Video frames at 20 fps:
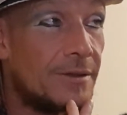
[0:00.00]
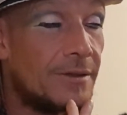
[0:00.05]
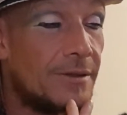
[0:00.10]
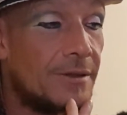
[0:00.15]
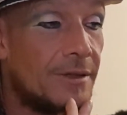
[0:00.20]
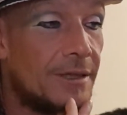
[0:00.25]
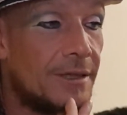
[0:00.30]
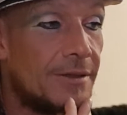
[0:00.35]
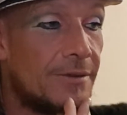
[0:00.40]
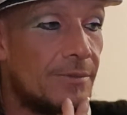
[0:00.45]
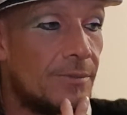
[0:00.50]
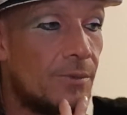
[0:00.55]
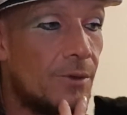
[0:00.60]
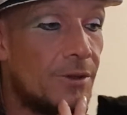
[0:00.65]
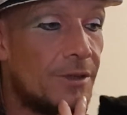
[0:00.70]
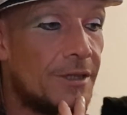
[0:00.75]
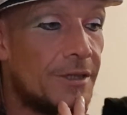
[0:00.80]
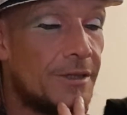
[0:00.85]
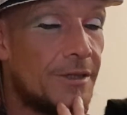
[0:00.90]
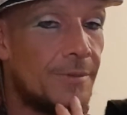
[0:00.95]
like
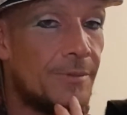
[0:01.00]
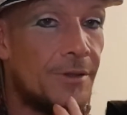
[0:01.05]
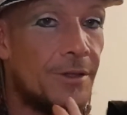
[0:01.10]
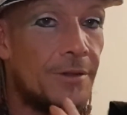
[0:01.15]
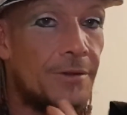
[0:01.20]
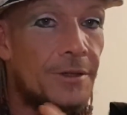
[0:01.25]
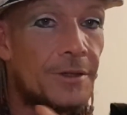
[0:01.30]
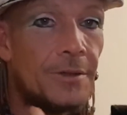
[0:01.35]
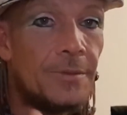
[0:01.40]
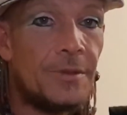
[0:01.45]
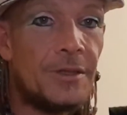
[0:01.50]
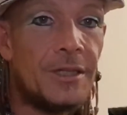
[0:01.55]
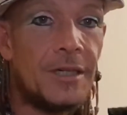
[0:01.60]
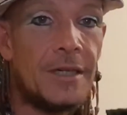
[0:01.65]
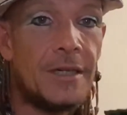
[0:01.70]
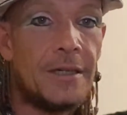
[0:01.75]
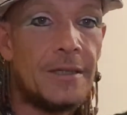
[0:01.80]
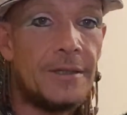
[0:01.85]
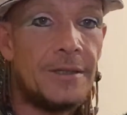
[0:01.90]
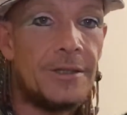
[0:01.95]
watching some YouTube shit,
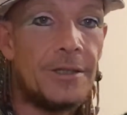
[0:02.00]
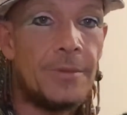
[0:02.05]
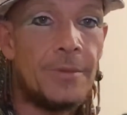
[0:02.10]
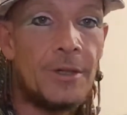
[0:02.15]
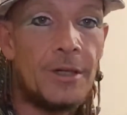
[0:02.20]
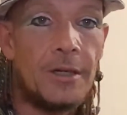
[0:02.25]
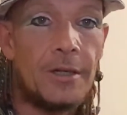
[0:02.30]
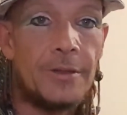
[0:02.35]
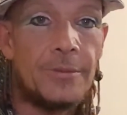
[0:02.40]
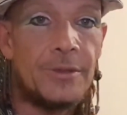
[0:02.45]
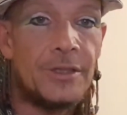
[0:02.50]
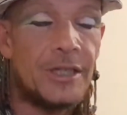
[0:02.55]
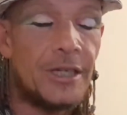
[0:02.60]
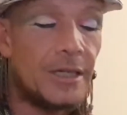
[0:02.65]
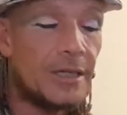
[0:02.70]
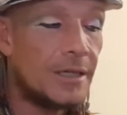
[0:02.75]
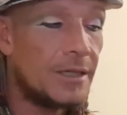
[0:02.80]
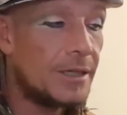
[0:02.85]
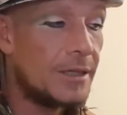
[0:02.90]
doom and gloom shit.